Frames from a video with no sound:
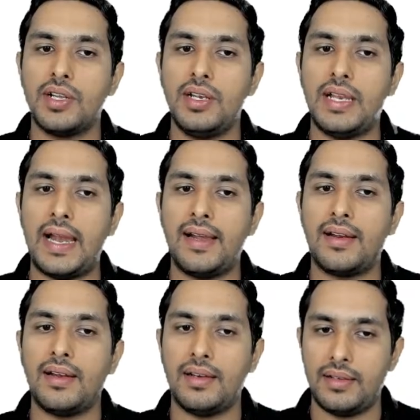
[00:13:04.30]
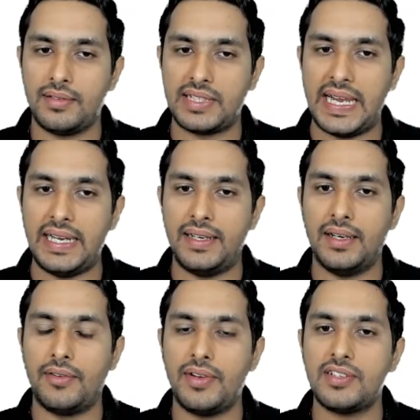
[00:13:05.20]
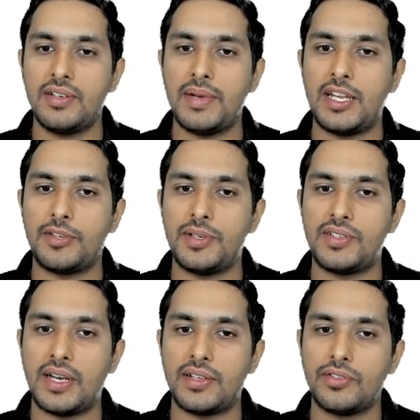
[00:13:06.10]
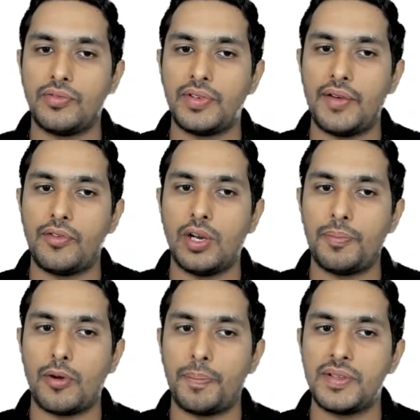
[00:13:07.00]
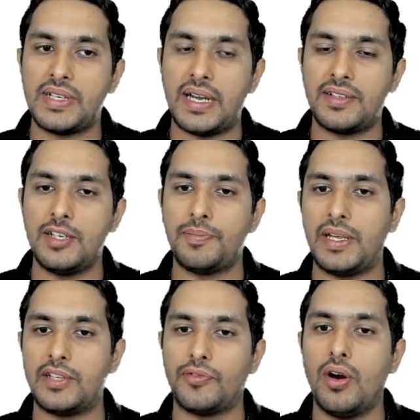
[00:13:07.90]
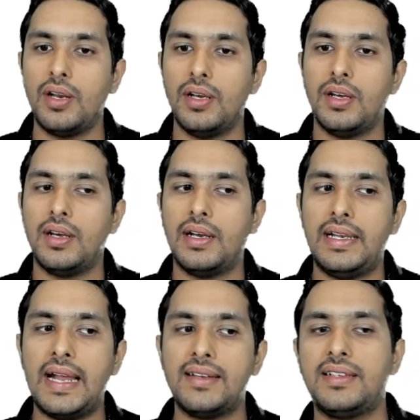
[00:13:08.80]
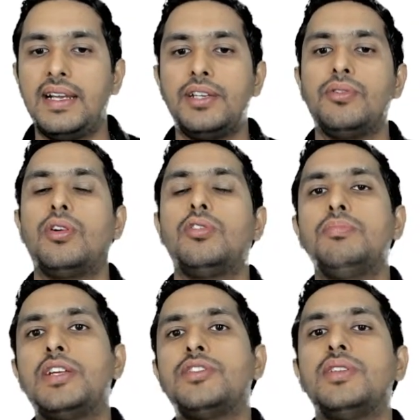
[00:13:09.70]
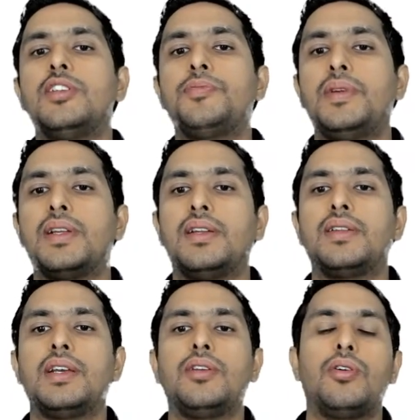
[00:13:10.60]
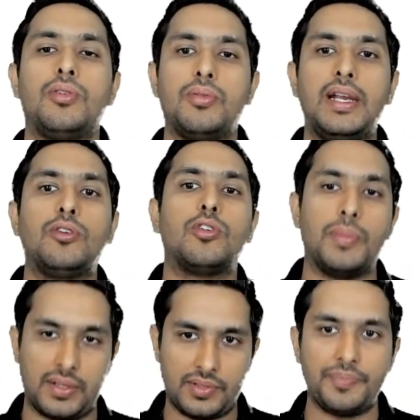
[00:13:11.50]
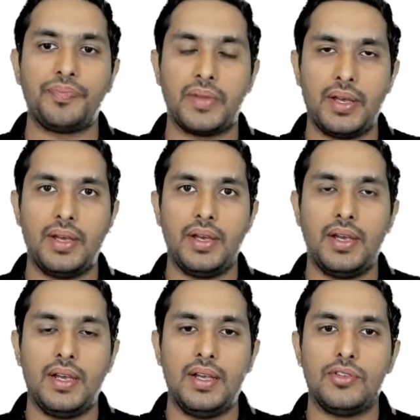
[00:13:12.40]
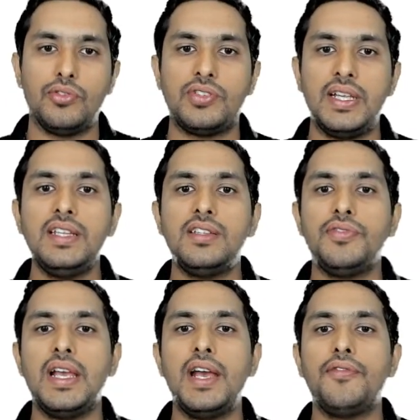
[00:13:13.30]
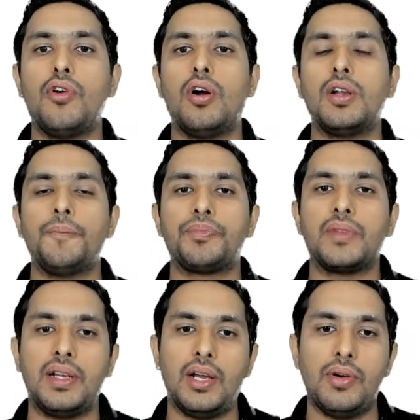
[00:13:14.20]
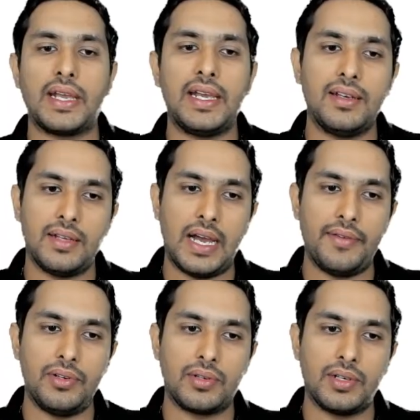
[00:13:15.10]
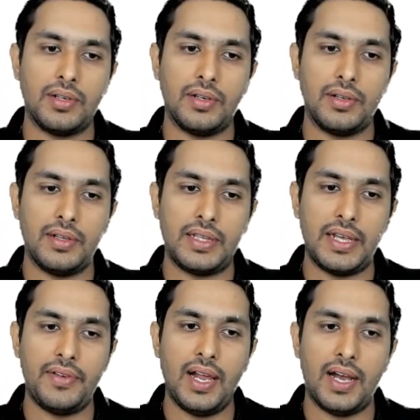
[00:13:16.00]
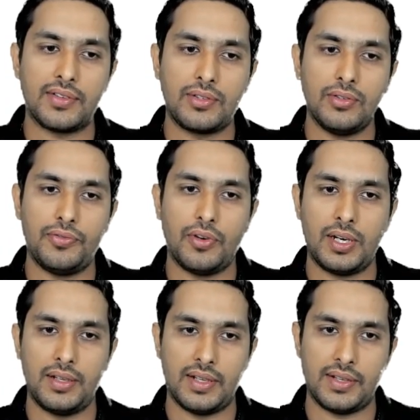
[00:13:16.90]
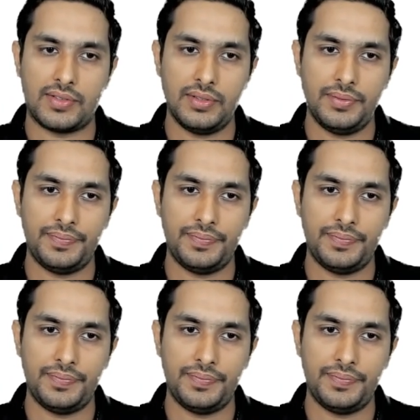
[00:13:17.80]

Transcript: landslide risk management strategy. So we have got a proper strategy in place for landslide. You got to mention this particular thing in order to get good marks. So since we have got, now again have a look, they will ask you for a disaster